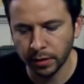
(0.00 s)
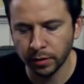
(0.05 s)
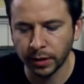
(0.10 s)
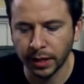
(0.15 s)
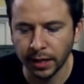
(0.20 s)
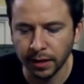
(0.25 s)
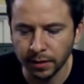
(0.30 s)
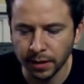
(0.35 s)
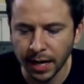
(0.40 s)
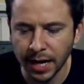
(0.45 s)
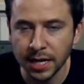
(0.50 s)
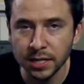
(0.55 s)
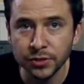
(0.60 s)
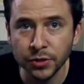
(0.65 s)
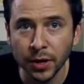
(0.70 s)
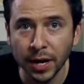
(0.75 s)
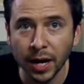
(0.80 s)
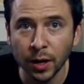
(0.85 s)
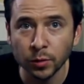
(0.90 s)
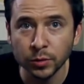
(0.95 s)
okay, eyes
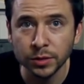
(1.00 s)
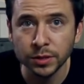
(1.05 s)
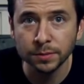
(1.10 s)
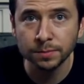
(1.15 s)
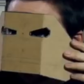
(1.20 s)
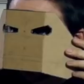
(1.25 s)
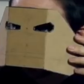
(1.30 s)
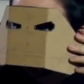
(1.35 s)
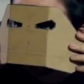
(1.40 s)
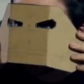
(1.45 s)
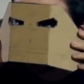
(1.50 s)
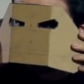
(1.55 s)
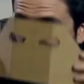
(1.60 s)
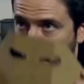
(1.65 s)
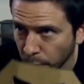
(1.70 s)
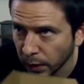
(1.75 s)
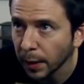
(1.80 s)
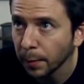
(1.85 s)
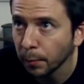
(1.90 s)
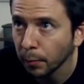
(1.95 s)
are out.
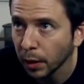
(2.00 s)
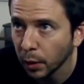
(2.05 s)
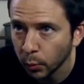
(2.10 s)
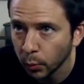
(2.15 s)
Yep, they